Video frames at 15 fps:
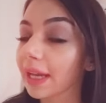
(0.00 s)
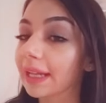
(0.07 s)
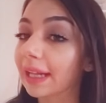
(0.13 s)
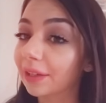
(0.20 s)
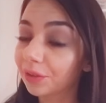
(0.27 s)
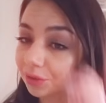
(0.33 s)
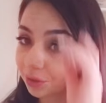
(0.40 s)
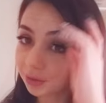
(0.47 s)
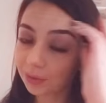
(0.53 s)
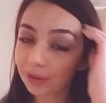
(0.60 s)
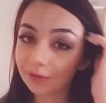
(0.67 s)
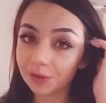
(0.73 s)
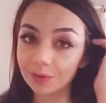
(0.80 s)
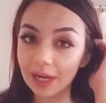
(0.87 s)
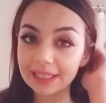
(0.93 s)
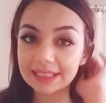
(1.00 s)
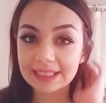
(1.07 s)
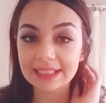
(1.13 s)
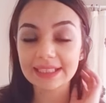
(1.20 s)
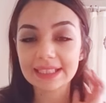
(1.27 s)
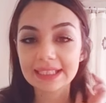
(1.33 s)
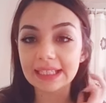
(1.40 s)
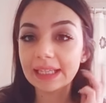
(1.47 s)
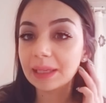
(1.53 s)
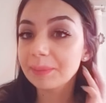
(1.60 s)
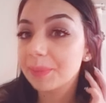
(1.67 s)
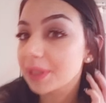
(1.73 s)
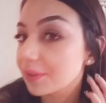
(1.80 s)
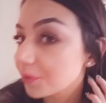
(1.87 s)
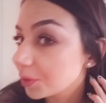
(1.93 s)
And I don't know if you guys can see
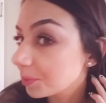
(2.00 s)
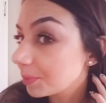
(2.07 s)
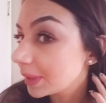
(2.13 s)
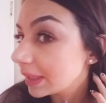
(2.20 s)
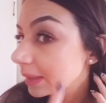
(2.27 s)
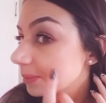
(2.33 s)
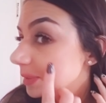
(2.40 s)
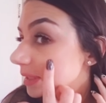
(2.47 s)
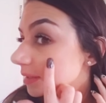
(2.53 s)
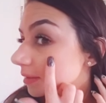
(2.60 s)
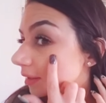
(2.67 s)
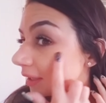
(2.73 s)
it, but if you peeped,